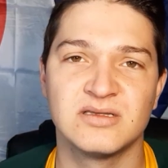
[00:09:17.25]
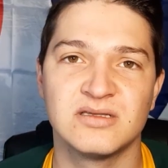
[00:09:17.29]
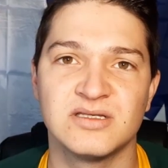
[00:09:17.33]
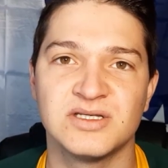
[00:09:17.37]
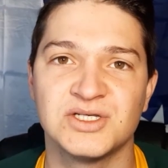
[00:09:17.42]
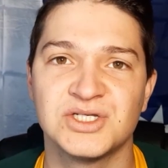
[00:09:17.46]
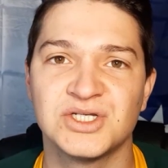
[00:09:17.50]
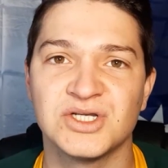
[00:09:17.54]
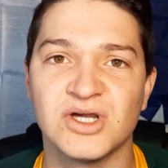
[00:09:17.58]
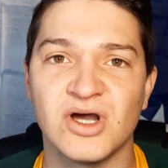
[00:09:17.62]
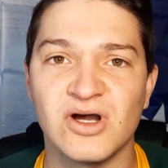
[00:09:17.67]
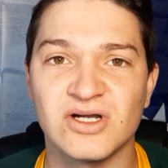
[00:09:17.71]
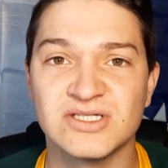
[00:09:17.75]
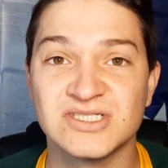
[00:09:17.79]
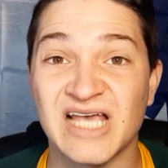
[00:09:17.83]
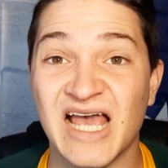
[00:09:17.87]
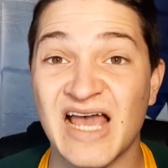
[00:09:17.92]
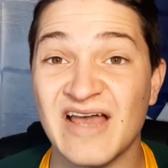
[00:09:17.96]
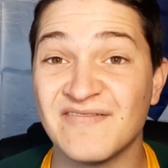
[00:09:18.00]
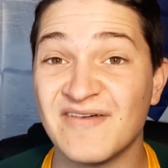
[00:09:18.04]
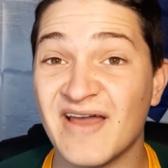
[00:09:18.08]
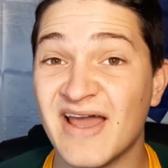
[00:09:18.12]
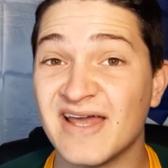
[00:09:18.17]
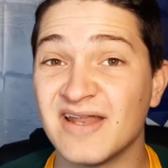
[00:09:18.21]
The Sharks
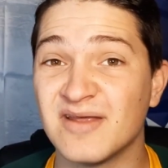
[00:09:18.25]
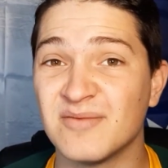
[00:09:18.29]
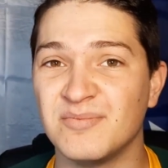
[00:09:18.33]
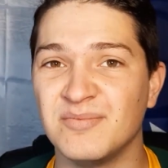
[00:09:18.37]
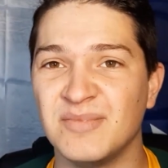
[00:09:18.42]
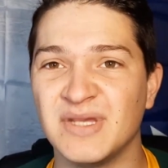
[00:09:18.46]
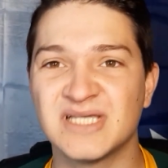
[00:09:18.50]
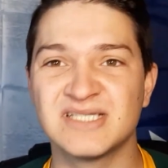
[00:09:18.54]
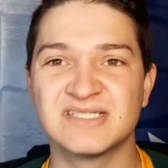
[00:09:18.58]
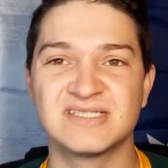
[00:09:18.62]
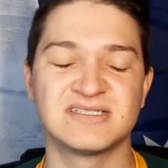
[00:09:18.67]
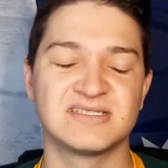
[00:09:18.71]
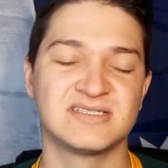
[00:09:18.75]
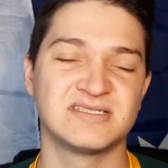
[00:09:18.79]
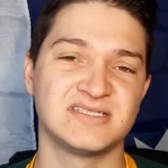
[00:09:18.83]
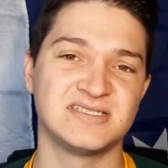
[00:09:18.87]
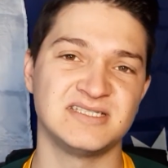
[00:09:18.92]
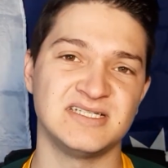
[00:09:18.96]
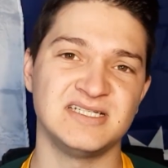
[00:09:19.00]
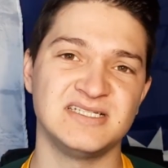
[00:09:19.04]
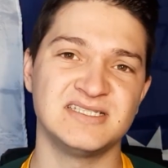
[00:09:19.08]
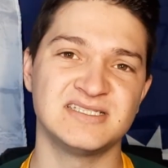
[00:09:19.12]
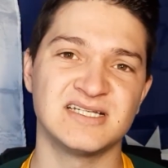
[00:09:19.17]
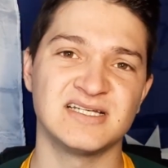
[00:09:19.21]
have had a mixed
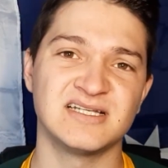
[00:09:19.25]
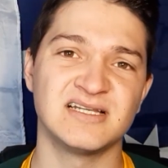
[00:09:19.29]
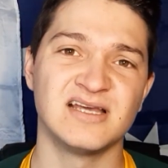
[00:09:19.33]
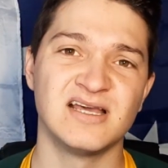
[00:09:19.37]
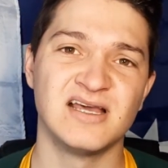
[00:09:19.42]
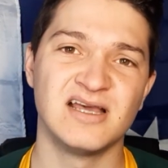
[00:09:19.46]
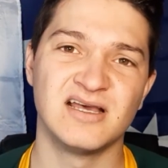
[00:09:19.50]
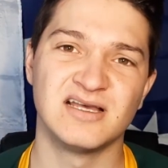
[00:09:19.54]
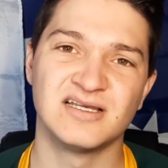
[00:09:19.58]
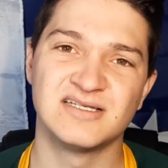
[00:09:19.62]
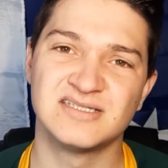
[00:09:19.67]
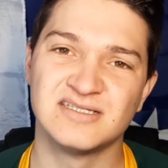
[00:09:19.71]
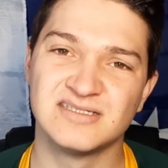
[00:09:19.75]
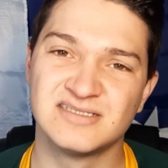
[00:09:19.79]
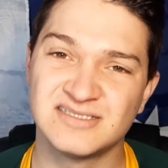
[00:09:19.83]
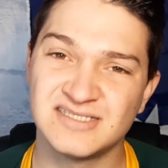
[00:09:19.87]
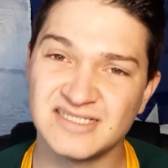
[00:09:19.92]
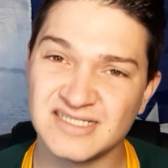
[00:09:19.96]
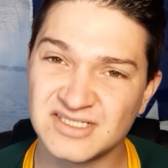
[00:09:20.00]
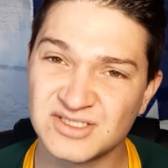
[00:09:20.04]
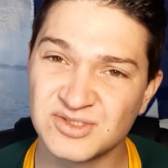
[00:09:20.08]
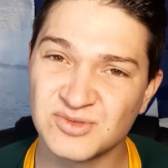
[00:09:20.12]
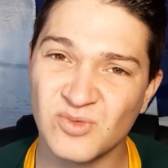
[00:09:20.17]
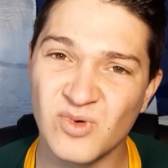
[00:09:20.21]
season,
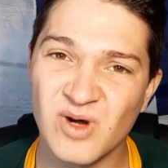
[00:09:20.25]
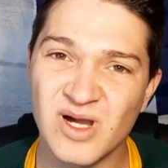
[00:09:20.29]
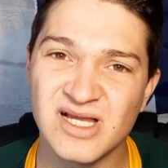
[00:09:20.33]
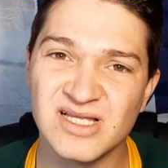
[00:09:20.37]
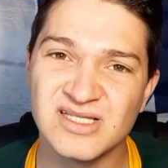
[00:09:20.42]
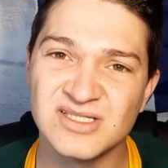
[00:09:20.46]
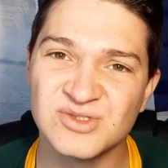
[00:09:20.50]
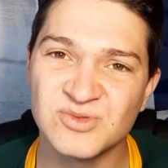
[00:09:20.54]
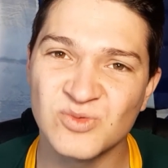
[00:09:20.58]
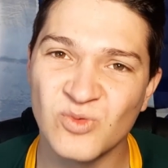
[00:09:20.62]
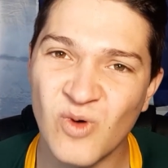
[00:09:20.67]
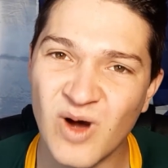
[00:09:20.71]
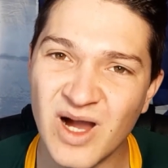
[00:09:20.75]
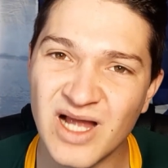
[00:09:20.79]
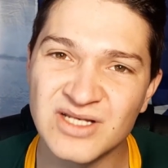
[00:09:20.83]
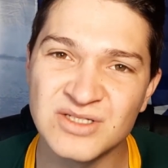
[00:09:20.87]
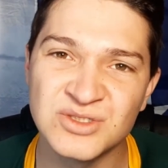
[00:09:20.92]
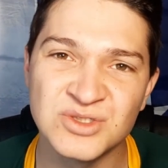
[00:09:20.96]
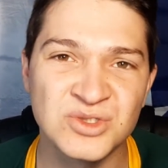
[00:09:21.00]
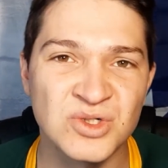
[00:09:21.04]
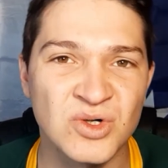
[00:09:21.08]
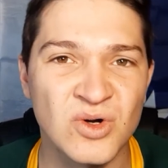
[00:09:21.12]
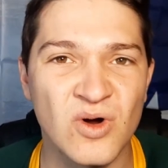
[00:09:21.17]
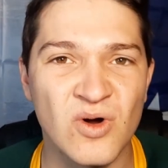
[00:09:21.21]
6 wins,
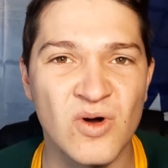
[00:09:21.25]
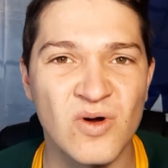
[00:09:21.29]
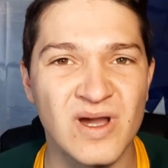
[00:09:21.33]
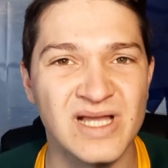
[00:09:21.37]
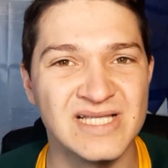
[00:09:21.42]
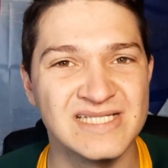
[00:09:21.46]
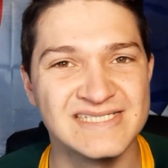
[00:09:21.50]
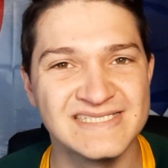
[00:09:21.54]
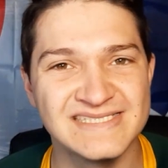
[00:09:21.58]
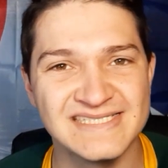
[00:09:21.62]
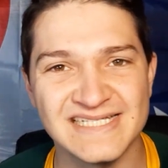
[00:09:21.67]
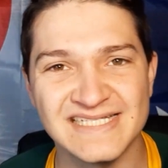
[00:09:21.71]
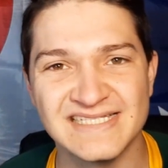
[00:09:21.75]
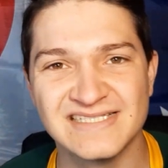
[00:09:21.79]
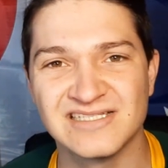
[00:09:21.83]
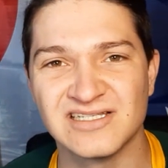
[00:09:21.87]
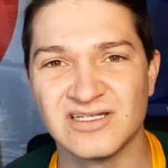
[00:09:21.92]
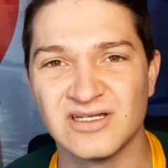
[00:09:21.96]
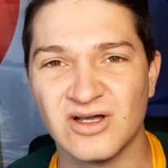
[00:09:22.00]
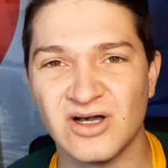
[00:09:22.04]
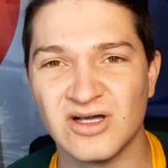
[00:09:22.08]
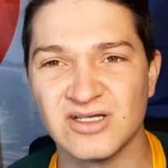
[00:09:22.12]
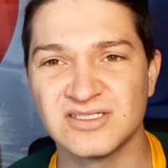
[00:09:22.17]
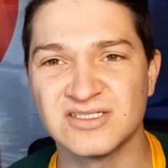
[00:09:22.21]
1 draw and 6
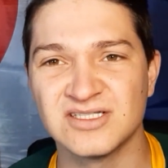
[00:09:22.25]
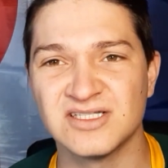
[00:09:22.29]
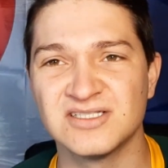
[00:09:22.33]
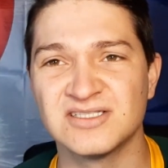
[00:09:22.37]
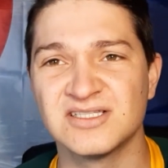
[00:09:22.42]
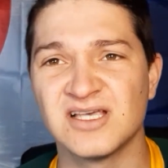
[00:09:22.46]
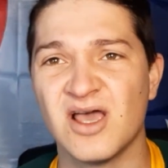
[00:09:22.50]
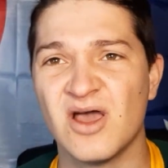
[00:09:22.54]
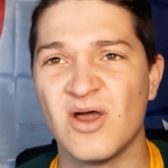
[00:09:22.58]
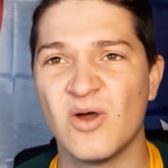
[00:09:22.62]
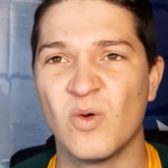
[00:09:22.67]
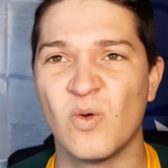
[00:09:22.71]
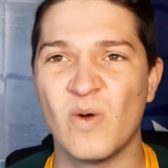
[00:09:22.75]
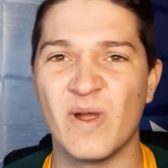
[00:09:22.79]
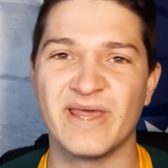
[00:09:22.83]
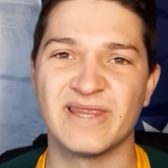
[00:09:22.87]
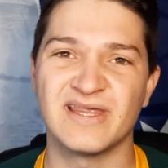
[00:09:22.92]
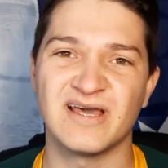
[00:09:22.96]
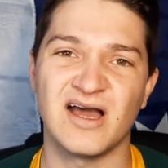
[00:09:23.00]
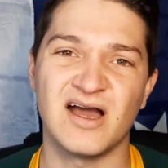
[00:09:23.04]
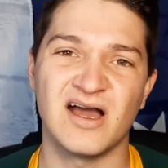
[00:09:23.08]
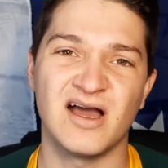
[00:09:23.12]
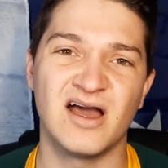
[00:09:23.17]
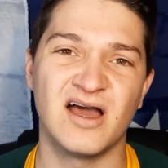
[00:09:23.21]
losses, where
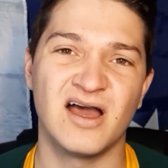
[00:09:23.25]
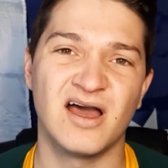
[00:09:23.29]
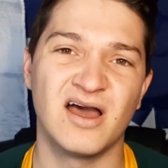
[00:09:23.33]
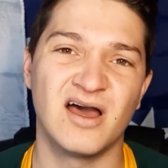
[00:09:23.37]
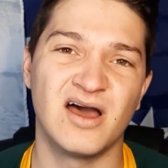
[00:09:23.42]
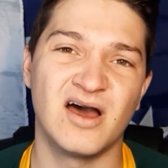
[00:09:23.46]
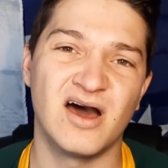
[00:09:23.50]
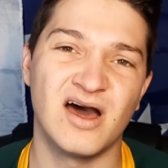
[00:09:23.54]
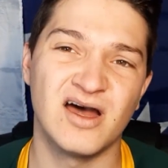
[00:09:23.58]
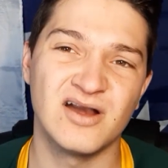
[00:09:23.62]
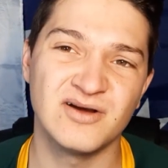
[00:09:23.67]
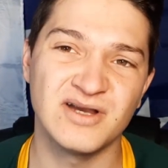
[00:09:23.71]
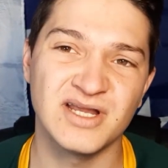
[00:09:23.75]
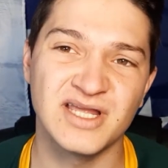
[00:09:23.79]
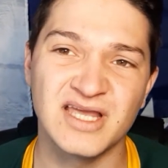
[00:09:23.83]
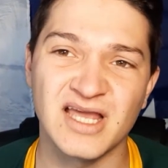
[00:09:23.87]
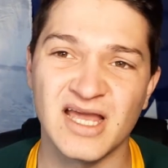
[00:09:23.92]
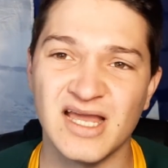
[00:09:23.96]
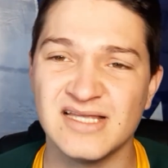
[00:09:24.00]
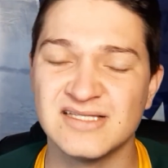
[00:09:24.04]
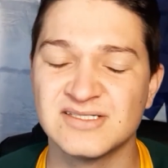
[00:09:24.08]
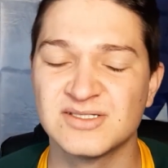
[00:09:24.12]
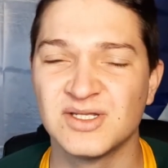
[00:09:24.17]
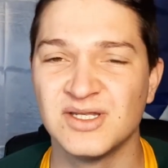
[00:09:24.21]
the
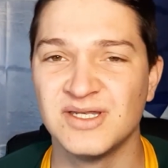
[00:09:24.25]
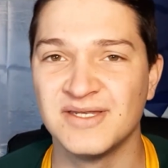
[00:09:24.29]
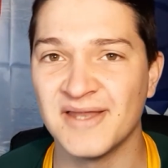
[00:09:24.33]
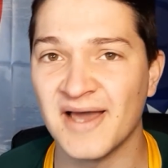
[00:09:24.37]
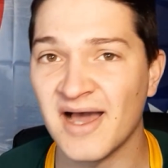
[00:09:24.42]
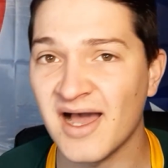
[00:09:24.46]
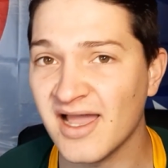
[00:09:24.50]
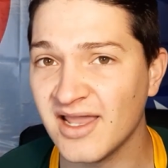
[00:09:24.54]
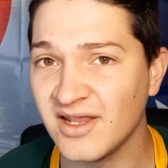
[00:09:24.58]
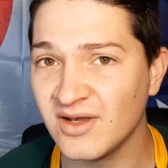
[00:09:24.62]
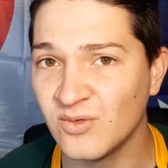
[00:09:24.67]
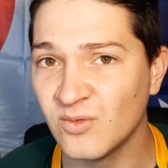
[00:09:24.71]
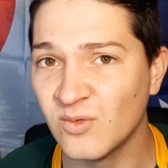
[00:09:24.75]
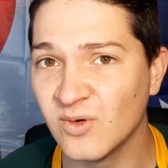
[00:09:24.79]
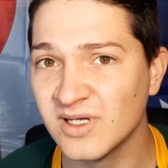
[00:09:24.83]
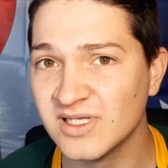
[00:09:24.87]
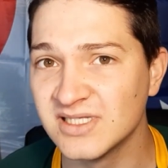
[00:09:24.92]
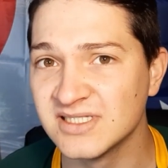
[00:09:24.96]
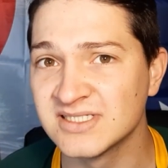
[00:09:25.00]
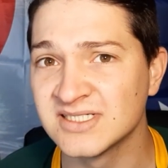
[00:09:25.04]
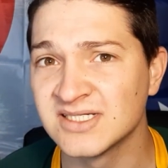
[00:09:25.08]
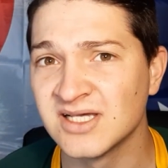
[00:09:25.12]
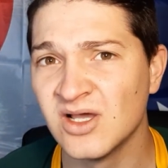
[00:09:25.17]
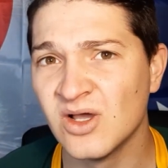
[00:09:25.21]
Hurricanes 9
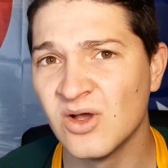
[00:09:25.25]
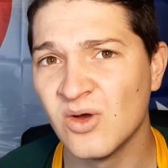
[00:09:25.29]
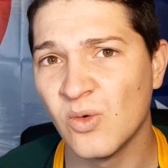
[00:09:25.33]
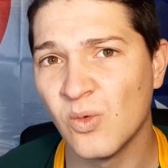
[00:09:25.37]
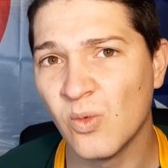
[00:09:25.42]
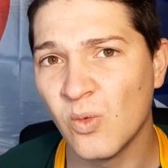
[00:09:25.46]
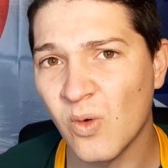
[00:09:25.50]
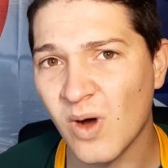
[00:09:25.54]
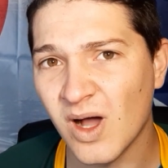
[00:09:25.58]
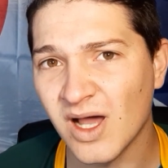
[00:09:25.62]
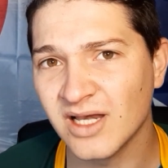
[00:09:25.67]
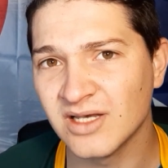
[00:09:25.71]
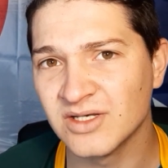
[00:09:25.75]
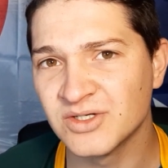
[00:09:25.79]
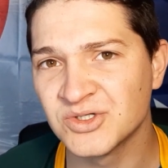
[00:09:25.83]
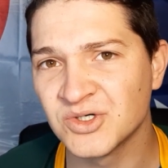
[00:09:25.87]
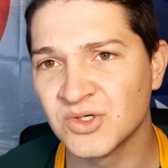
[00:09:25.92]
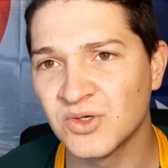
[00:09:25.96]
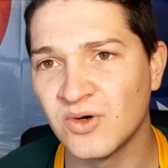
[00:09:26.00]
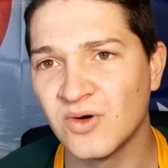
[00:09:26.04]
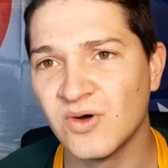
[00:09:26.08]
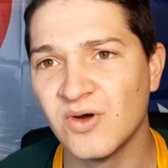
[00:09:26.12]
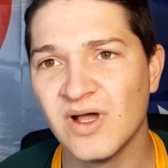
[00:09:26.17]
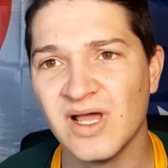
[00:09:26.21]
wins, 1
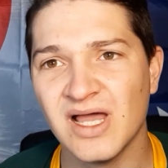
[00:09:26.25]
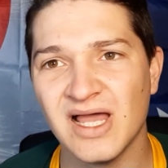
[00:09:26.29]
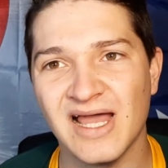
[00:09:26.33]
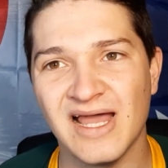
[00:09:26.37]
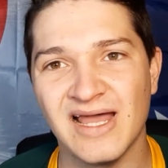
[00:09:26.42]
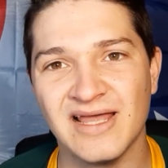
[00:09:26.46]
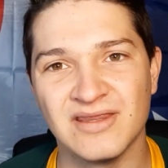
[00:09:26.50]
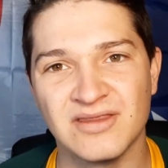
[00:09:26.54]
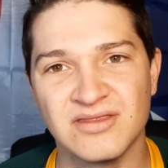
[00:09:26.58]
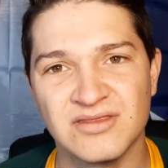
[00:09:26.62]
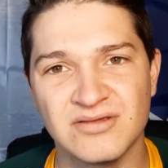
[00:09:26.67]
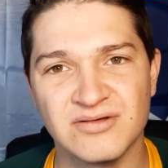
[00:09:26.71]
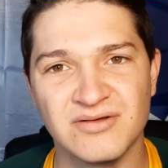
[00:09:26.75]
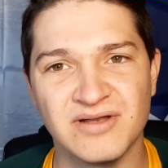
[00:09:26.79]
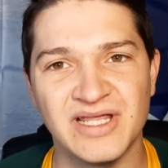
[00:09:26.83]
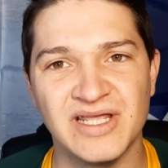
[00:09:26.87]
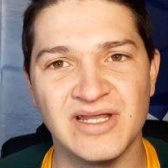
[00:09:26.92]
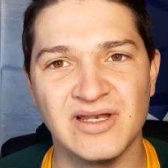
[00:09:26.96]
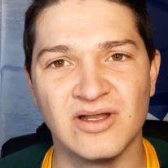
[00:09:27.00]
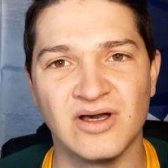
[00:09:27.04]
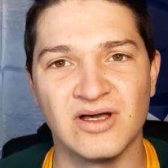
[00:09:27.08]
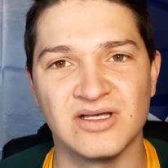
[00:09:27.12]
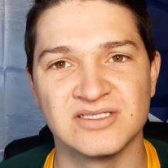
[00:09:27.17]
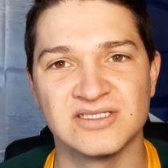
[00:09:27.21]
draw and
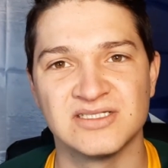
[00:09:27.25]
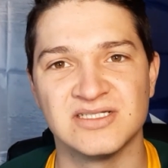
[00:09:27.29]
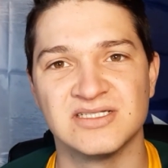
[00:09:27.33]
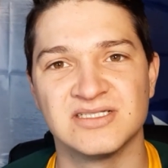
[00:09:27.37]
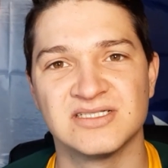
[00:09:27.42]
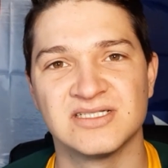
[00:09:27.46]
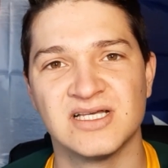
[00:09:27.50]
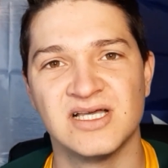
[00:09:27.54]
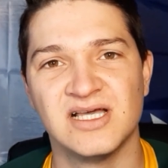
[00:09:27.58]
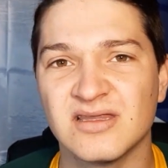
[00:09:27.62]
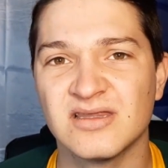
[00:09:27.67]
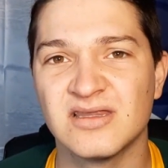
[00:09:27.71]
3 losses.